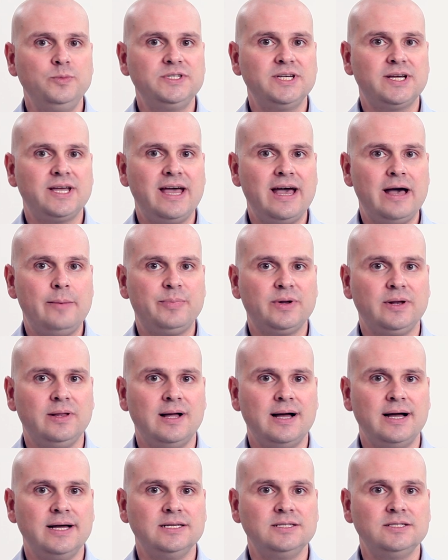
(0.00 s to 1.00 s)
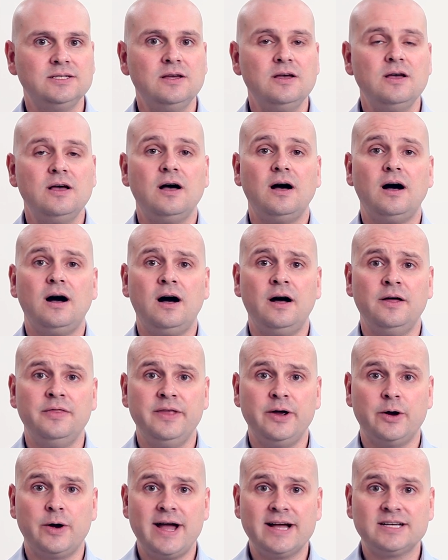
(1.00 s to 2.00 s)
to capitalize on
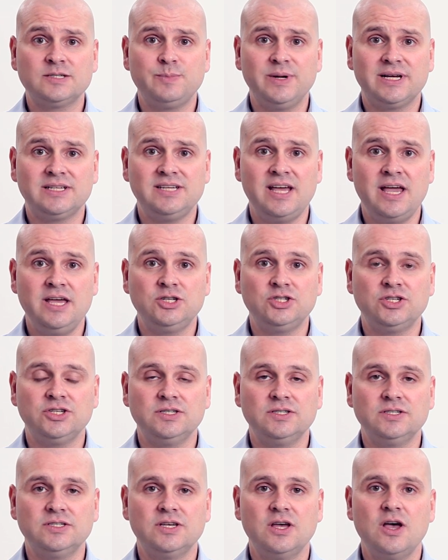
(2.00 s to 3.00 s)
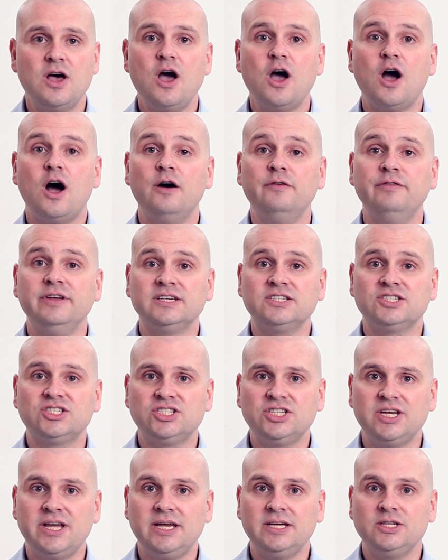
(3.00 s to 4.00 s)
their expectations of
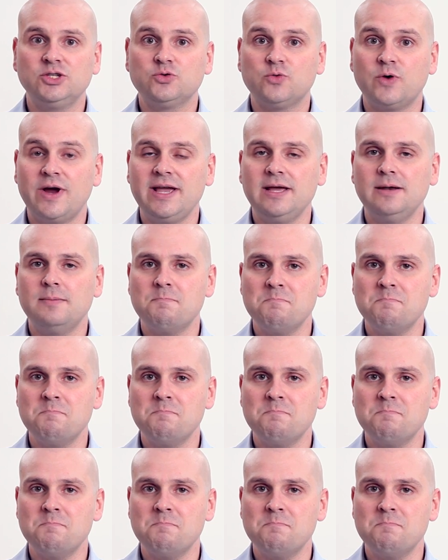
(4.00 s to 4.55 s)
exchange rate